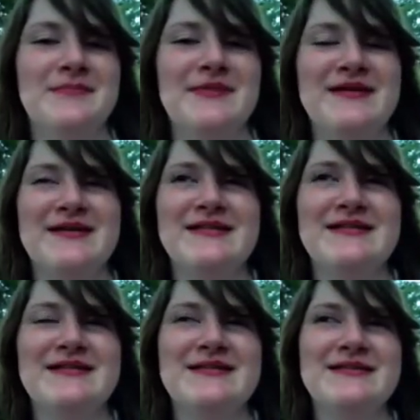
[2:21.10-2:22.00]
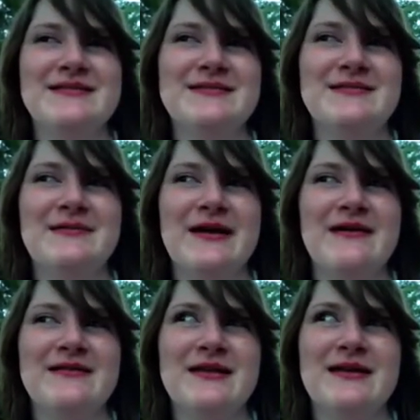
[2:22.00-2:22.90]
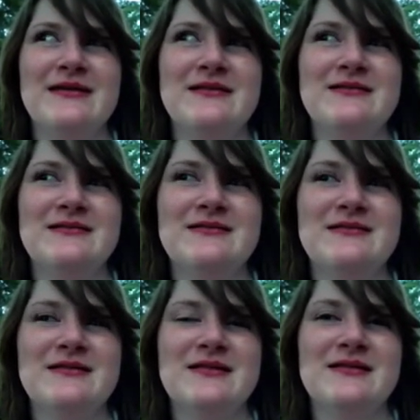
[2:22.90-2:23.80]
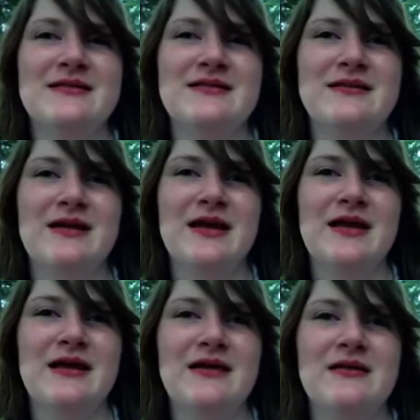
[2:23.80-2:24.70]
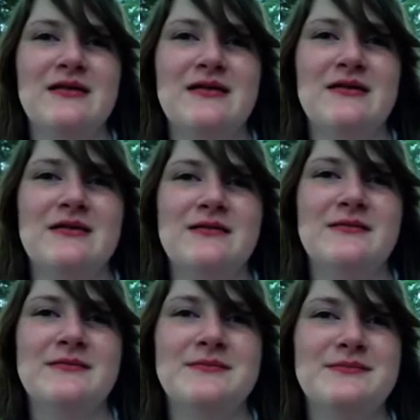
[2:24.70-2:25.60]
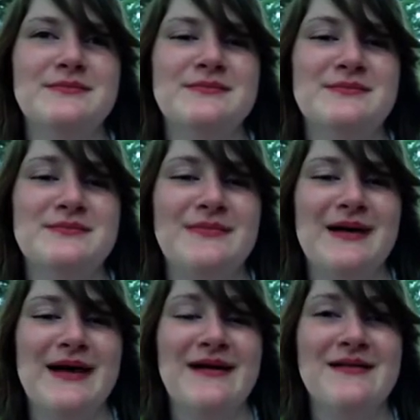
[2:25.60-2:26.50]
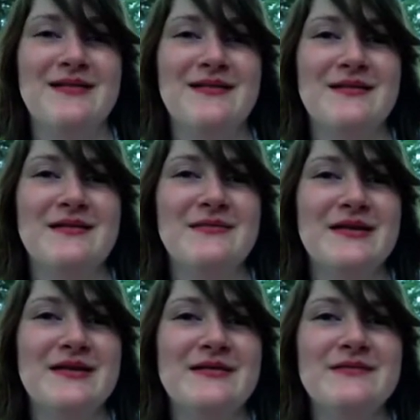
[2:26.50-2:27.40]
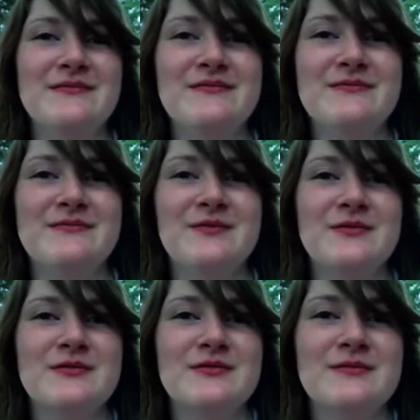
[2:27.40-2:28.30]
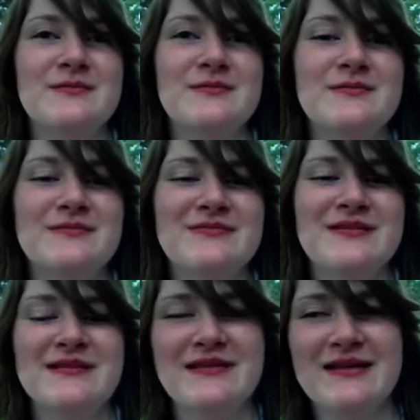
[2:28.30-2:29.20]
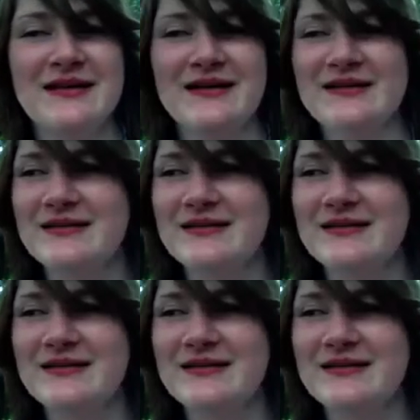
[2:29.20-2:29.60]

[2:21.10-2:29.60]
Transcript: because without that today, I would still be for a dick.